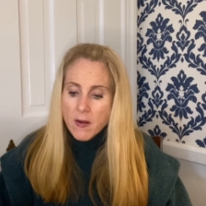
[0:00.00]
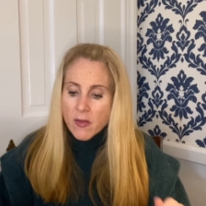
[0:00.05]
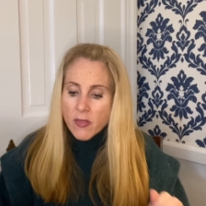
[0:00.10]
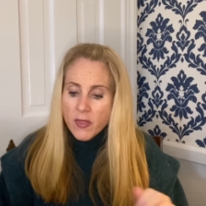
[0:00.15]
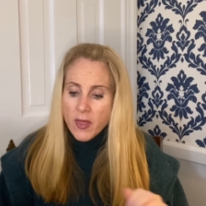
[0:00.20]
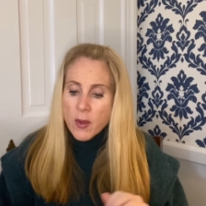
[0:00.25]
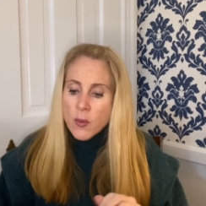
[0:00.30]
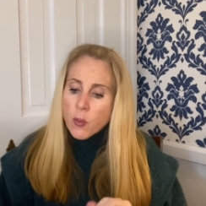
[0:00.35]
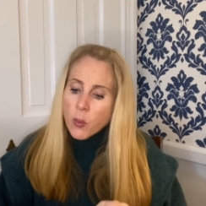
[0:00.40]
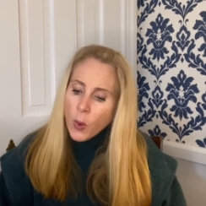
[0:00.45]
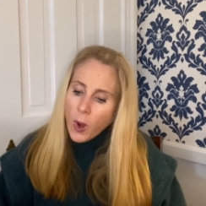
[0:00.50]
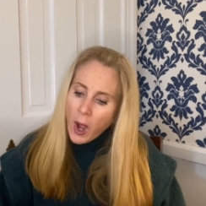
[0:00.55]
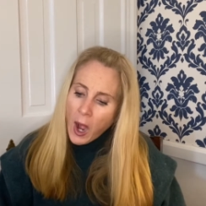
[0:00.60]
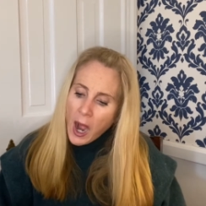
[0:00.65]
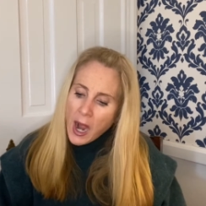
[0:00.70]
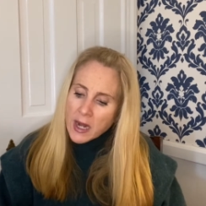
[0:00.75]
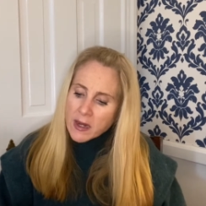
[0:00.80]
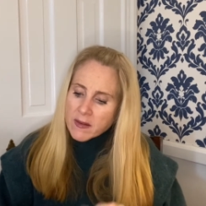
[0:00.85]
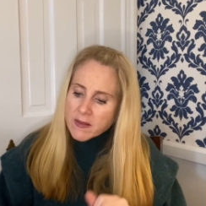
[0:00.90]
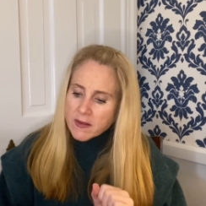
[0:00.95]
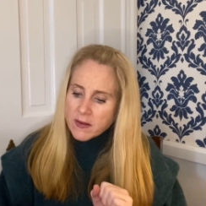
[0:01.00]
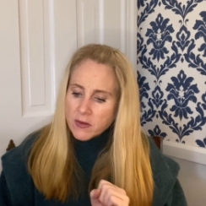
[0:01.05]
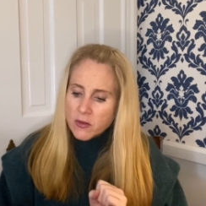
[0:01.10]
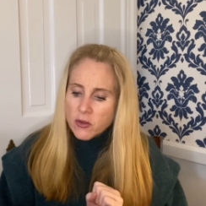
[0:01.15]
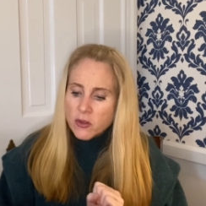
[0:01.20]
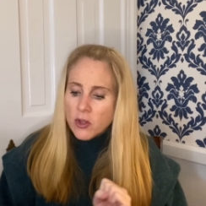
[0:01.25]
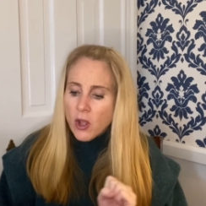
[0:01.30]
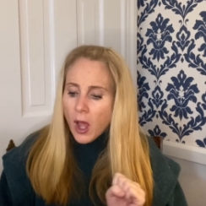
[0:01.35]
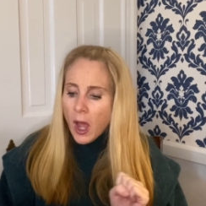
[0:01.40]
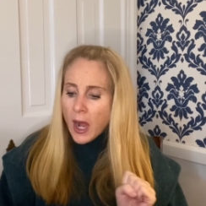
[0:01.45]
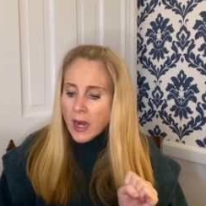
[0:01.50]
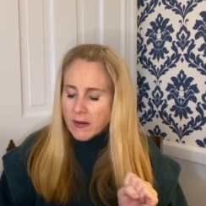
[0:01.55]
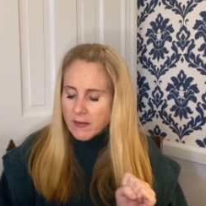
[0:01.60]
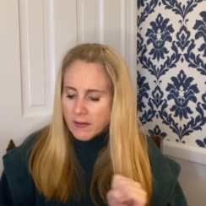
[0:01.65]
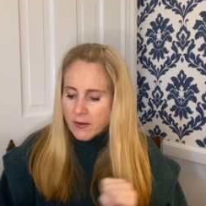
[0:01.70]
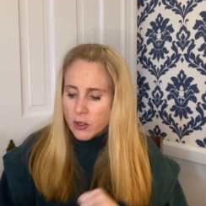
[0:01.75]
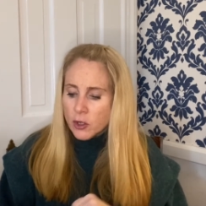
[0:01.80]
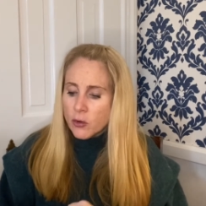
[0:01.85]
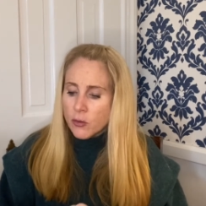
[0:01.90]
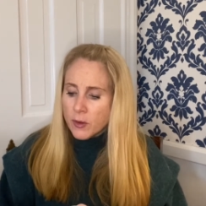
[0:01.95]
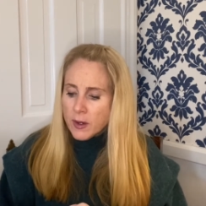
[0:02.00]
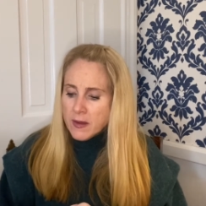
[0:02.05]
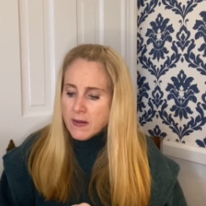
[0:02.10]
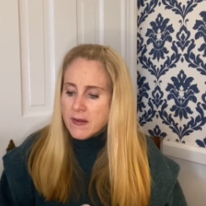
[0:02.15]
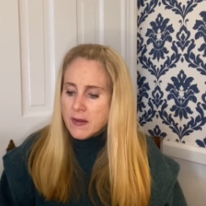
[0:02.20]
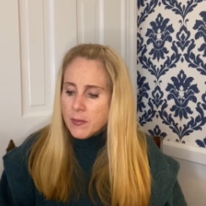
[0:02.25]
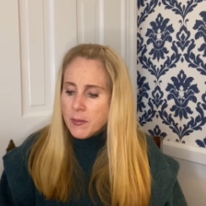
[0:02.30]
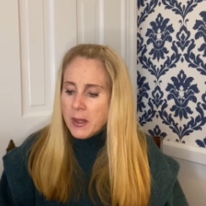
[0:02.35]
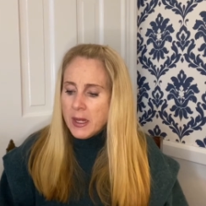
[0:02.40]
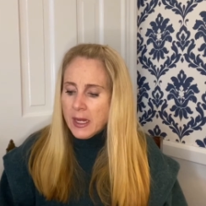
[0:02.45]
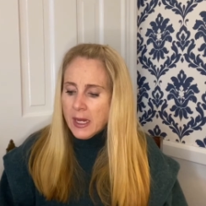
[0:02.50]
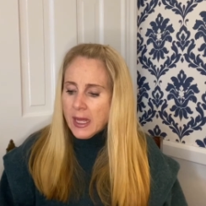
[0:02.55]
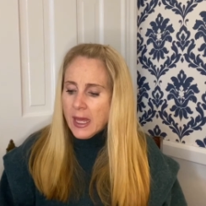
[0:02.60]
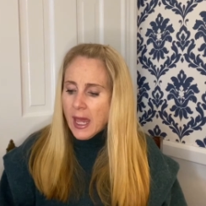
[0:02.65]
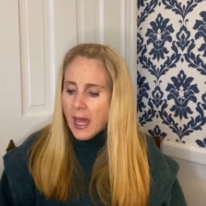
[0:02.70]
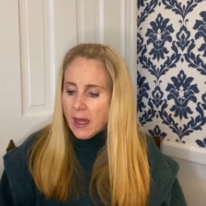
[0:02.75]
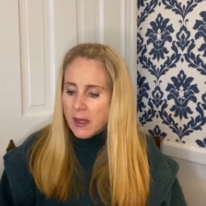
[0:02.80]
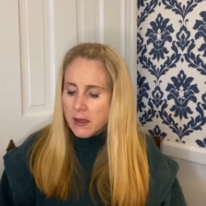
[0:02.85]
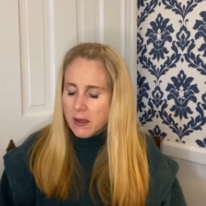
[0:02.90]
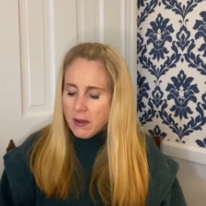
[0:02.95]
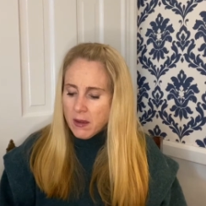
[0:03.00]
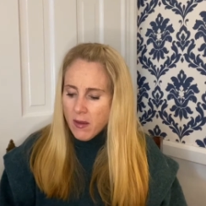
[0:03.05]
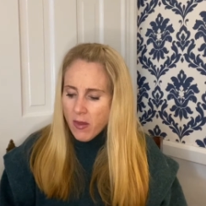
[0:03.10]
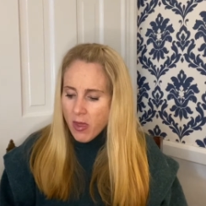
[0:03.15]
They walked and talked and agreed to meet again.